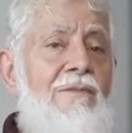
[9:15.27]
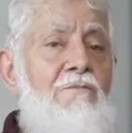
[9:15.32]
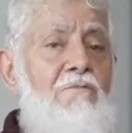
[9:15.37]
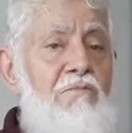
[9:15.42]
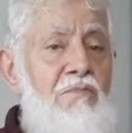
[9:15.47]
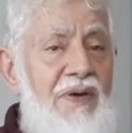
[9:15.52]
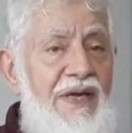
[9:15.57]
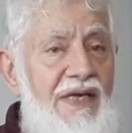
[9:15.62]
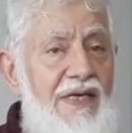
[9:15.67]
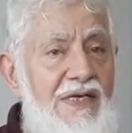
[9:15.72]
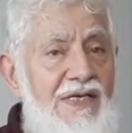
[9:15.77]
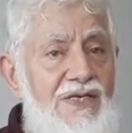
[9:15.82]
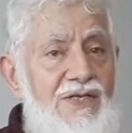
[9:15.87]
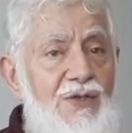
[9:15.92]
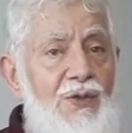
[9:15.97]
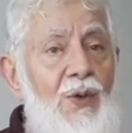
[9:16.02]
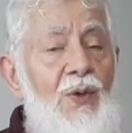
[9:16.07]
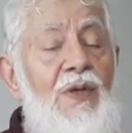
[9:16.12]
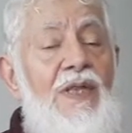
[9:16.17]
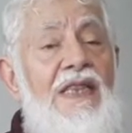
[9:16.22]
based
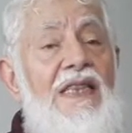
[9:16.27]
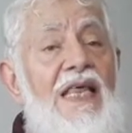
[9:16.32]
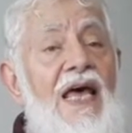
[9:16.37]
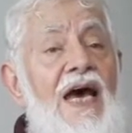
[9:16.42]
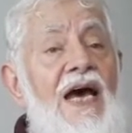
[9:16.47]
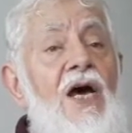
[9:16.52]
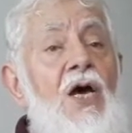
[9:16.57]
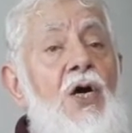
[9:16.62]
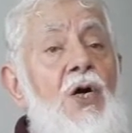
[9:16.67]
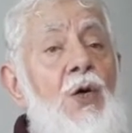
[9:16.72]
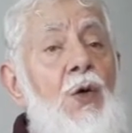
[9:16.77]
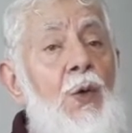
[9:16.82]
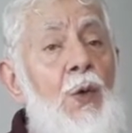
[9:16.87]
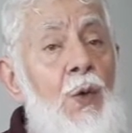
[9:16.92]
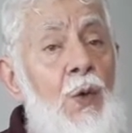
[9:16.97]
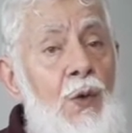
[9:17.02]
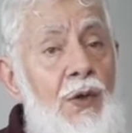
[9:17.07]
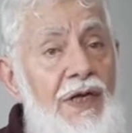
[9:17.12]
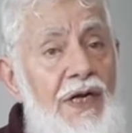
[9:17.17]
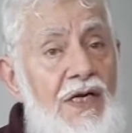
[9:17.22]
on the
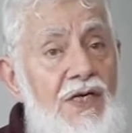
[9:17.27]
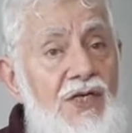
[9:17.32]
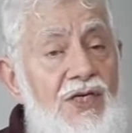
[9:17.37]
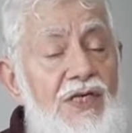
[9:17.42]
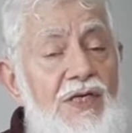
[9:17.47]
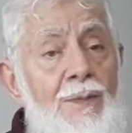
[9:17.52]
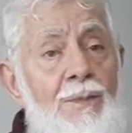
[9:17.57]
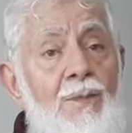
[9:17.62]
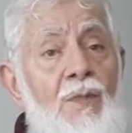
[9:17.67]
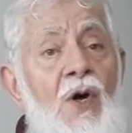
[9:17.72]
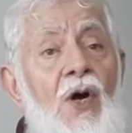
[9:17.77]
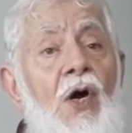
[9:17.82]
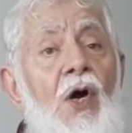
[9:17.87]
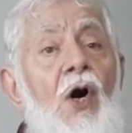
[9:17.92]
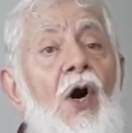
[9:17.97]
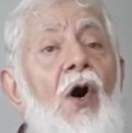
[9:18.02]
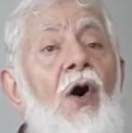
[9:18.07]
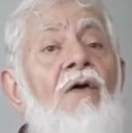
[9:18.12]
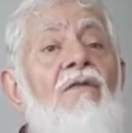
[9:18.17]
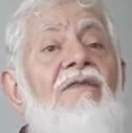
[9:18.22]
ownership
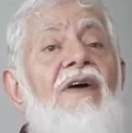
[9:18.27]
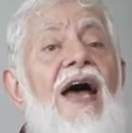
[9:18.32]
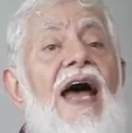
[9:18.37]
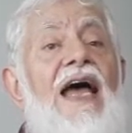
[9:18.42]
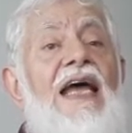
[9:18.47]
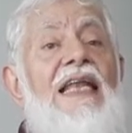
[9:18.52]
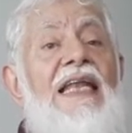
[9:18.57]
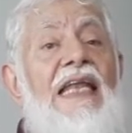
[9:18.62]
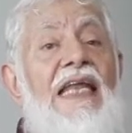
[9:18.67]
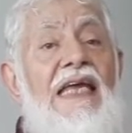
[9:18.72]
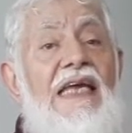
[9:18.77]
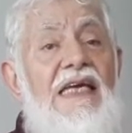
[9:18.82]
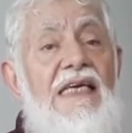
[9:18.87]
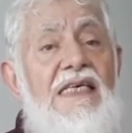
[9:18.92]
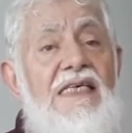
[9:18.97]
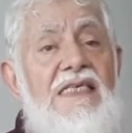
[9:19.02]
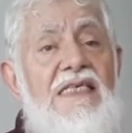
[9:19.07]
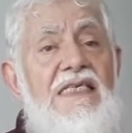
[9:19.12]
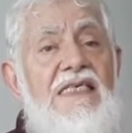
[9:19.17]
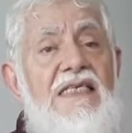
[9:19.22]
of
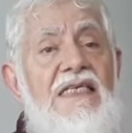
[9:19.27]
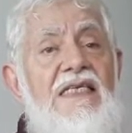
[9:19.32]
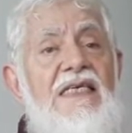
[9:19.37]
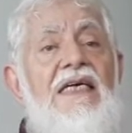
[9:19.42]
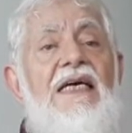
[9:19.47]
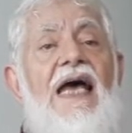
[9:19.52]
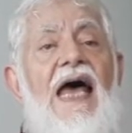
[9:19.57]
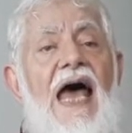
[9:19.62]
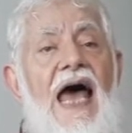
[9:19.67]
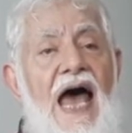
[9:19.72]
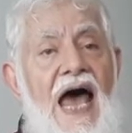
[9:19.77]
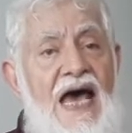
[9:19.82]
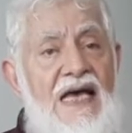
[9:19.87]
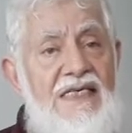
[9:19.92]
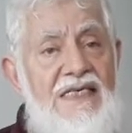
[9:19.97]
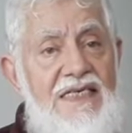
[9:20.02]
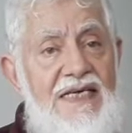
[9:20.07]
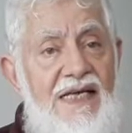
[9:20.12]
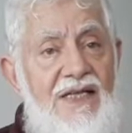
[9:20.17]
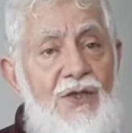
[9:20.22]
leased
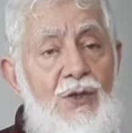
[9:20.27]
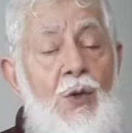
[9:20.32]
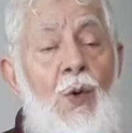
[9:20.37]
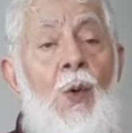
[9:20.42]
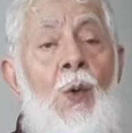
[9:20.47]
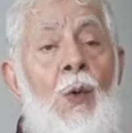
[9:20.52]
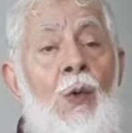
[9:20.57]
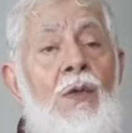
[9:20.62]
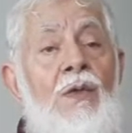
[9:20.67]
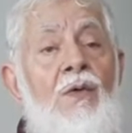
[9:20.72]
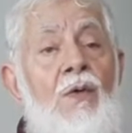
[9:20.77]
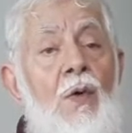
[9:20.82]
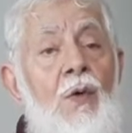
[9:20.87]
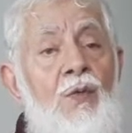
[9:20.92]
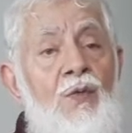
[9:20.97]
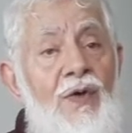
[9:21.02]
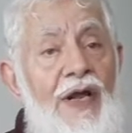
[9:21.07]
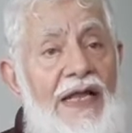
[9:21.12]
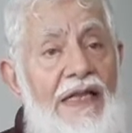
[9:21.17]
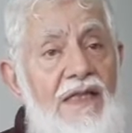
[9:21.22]
asset or
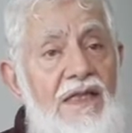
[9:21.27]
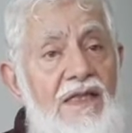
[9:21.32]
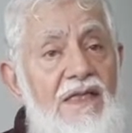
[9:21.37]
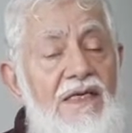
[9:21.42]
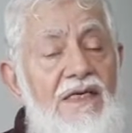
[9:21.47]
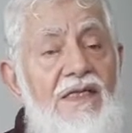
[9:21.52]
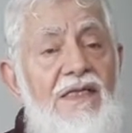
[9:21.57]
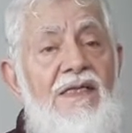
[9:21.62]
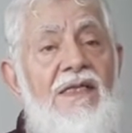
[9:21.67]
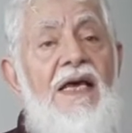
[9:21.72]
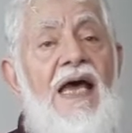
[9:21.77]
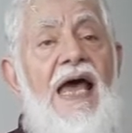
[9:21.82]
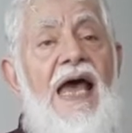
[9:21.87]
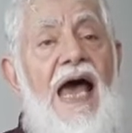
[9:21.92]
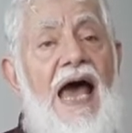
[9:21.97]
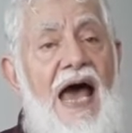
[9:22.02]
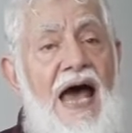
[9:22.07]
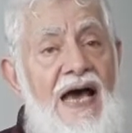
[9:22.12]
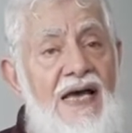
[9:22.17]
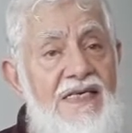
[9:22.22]
rented
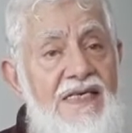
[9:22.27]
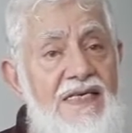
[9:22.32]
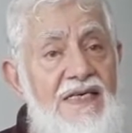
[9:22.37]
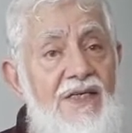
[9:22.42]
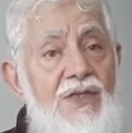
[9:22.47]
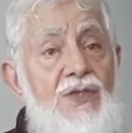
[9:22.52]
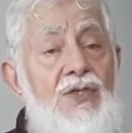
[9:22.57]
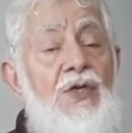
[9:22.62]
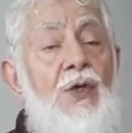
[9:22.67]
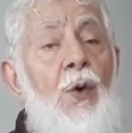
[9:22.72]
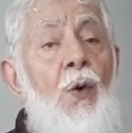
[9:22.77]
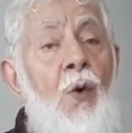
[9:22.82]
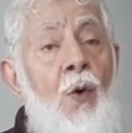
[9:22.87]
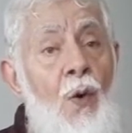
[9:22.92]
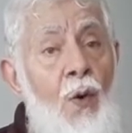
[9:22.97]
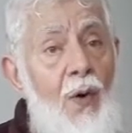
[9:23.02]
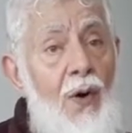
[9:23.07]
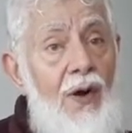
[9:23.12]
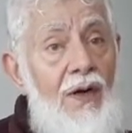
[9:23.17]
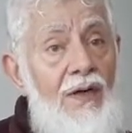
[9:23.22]
assets
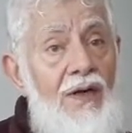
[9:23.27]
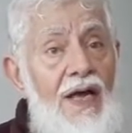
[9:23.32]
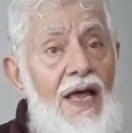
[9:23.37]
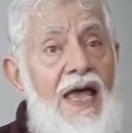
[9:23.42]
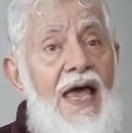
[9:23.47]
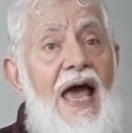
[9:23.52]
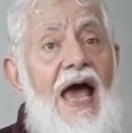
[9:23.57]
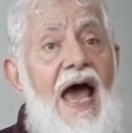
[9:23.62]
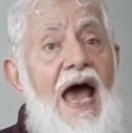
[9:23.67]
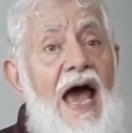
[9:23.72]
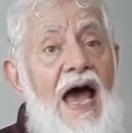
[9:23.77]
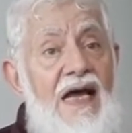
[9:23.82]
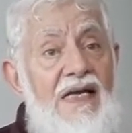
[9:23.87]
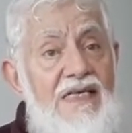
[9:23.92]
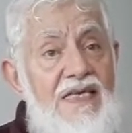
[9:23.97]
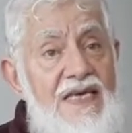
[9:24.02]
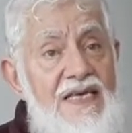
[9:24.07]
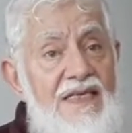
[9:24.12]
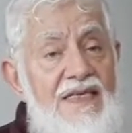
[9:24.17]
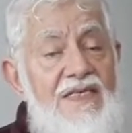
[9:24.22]
or
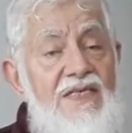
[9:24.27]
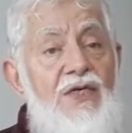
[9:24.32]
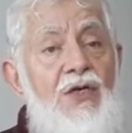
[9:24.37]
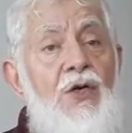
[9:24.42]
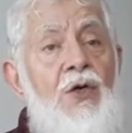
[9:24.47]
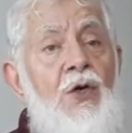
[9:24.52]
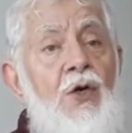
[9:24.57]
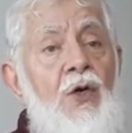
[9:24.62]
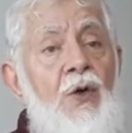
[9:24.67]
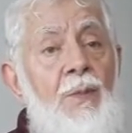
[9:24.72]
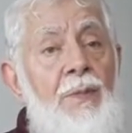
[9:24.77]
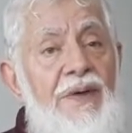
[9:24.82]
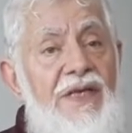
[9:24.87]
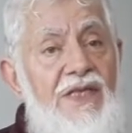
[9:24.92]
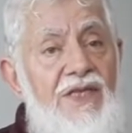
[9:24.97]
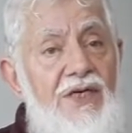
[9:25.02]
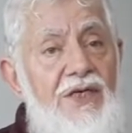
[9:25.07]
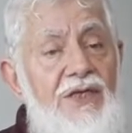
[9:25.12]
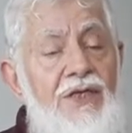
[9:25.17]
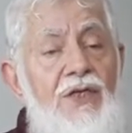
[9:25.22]
assets
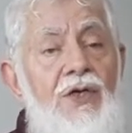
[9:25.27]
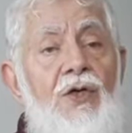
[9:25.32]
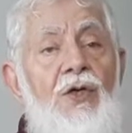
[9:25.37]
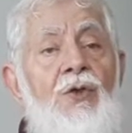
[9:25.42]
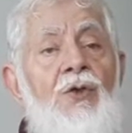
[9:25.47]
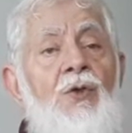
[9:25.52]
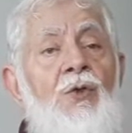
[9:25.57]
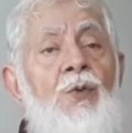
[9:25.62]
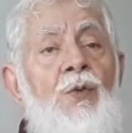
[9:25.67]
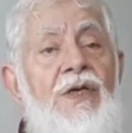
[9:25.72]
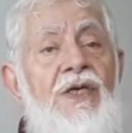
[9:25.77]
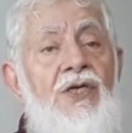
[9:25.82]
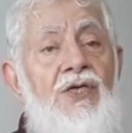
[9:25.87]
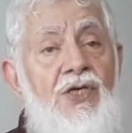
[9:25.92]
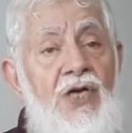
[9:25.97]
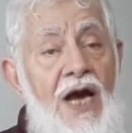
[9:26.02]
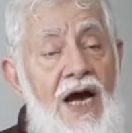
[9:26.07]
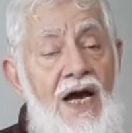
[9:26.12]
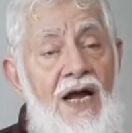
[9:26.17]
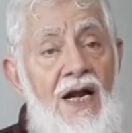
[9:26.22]
committed to
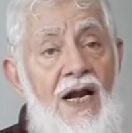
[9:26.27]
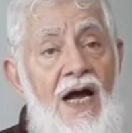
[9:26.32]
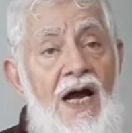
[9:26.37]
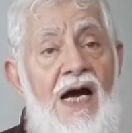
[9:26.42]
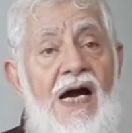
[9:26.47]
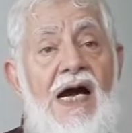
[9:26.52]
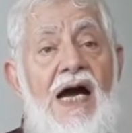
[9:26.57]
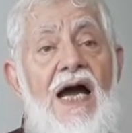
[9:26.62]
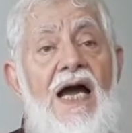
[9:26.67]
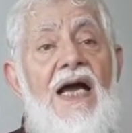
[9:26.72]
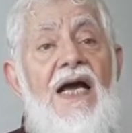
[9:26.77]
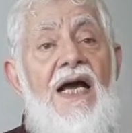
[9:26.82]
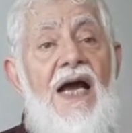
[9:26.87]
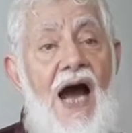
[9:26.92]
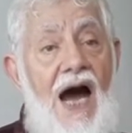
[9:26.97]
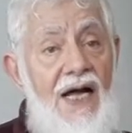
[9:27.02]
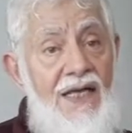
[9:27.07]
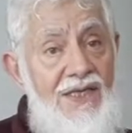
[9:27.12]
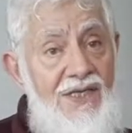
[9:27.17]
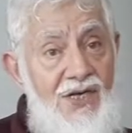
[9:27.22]
ijarah
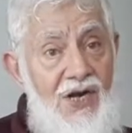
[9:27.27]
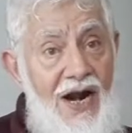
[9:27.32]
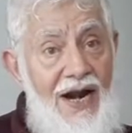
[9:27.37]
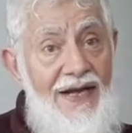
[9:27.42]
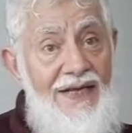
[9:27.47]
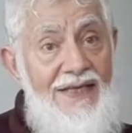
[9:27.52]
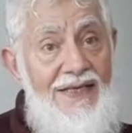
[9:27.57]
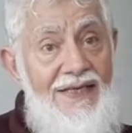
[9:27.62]
contract.